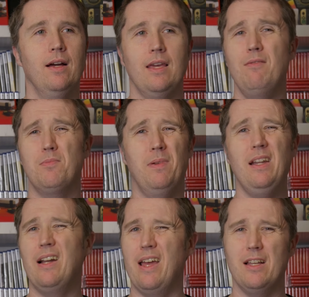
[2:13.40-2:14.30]
He was
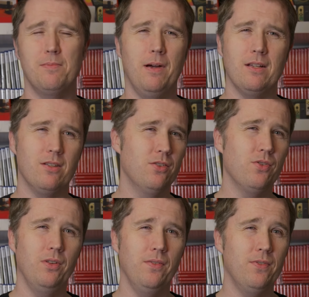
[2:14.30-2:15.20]
playing on Xbox
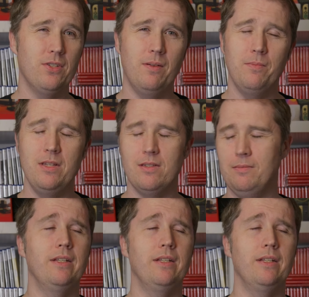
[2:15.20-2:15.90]
controller for some reason,